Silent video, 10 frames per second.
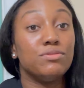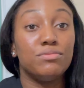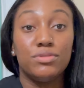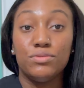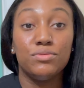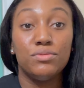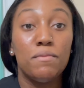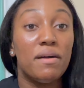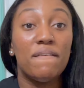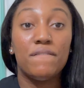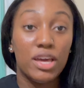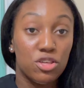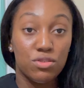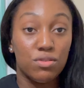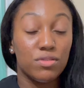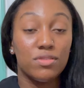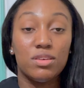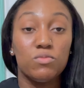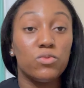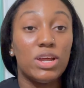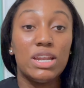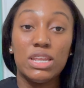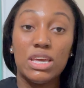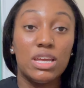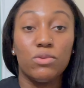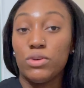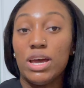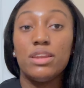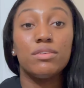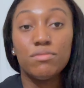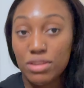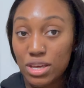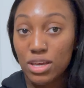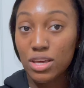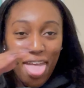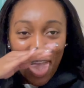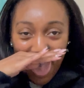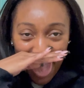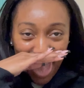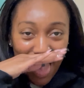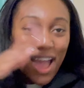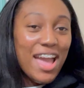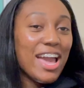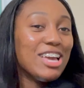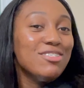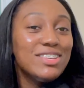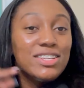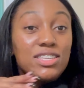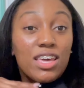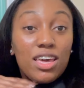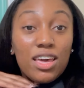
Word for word: who do my facials and tell me what I need and what I don't need. And you see the skin?